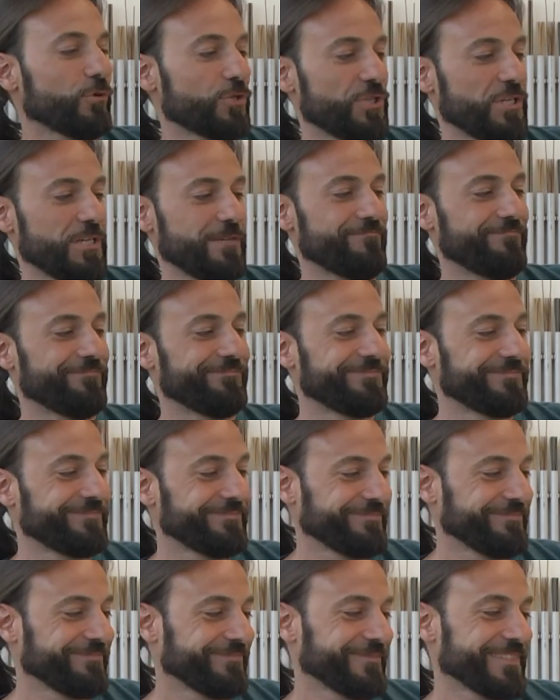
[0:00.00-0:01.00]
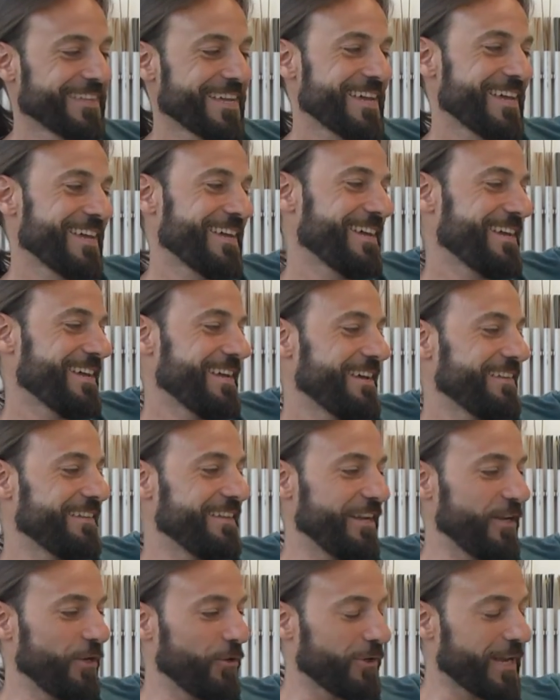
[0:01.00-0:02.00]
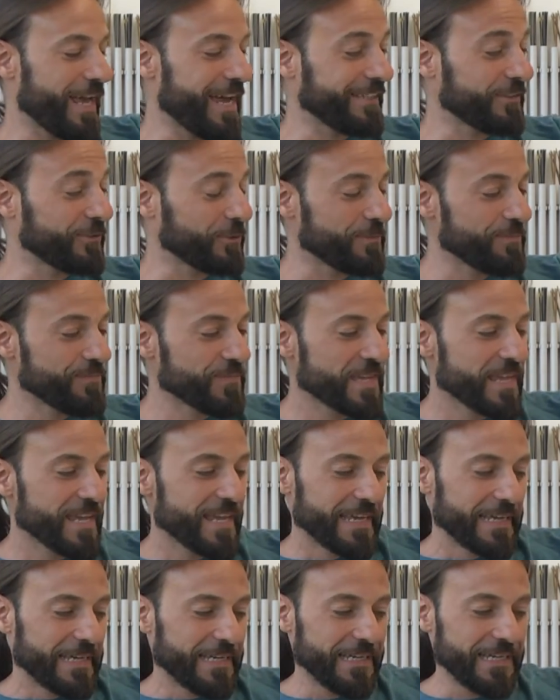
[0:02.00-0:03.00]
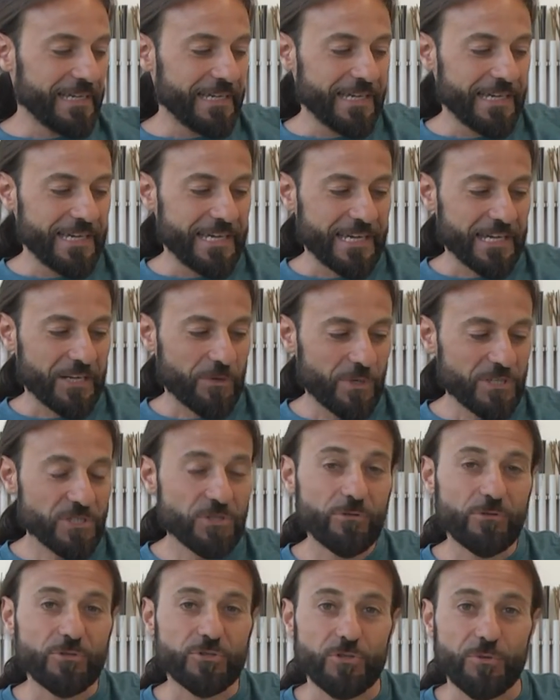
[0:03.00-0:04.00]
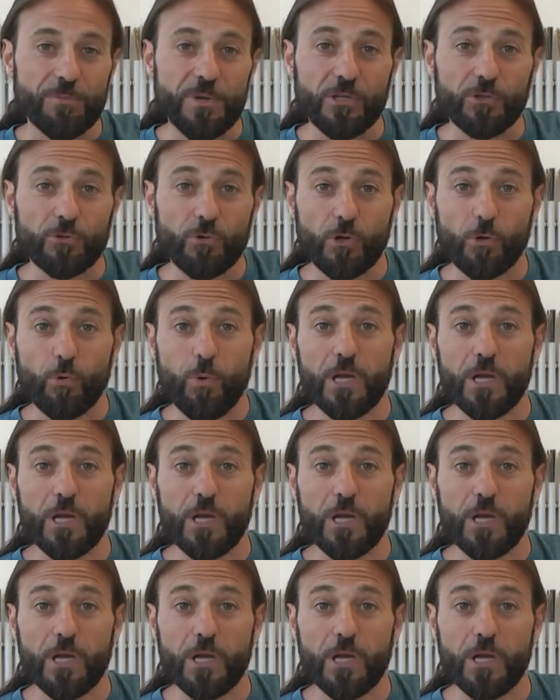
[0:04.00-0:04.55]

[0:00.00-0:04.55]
The first sound of a newborn. This